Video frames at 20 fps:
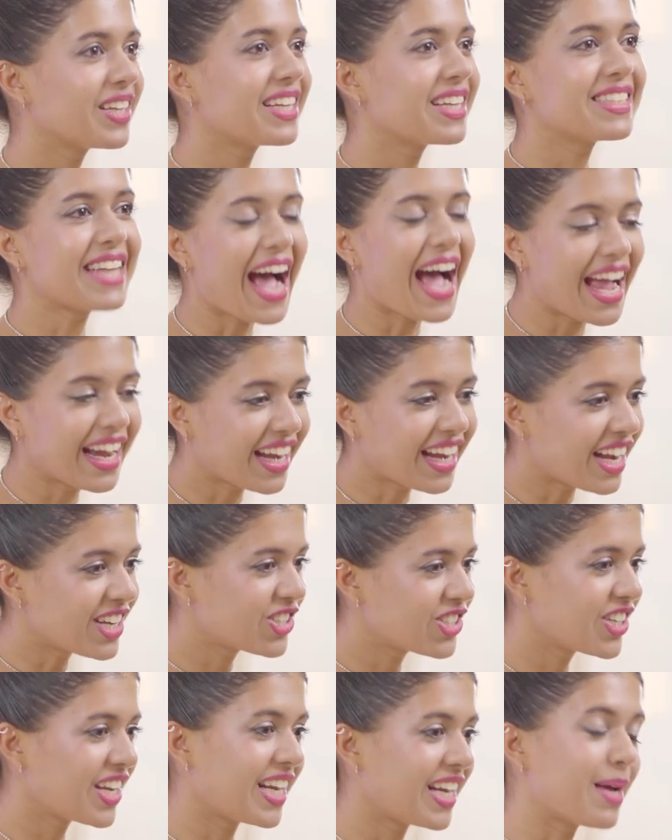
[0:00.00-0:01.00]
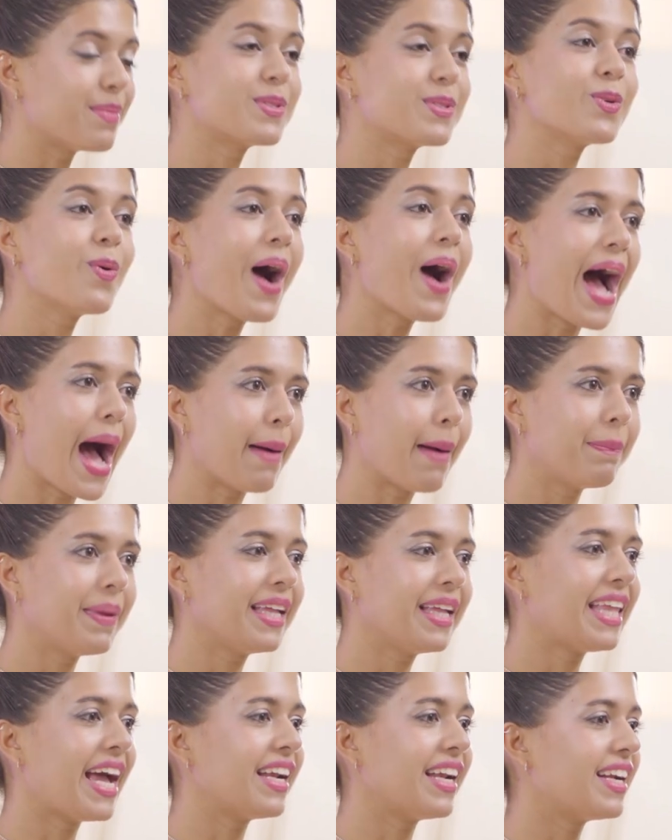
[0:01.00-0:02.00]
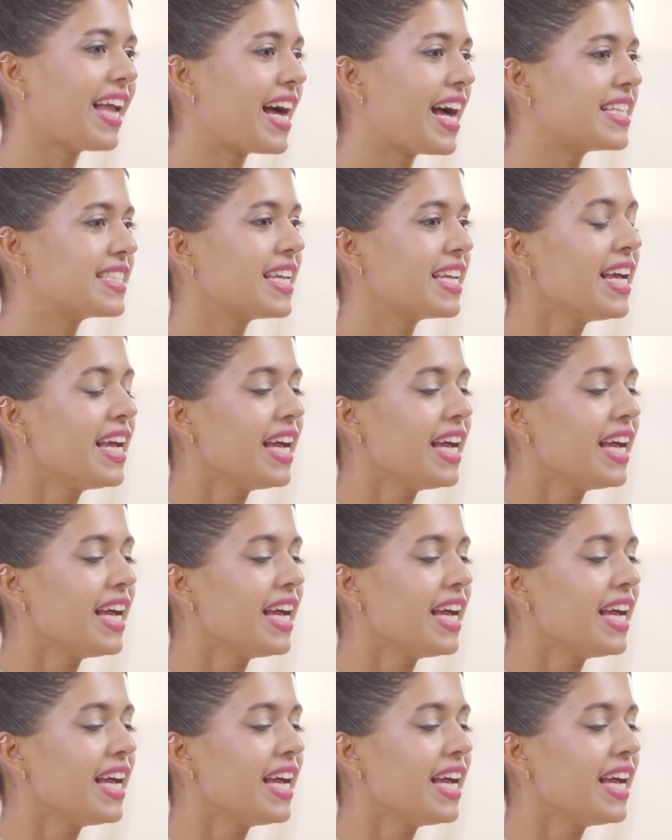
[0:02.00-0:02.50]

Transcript: the entire country, and I'm so happy that it has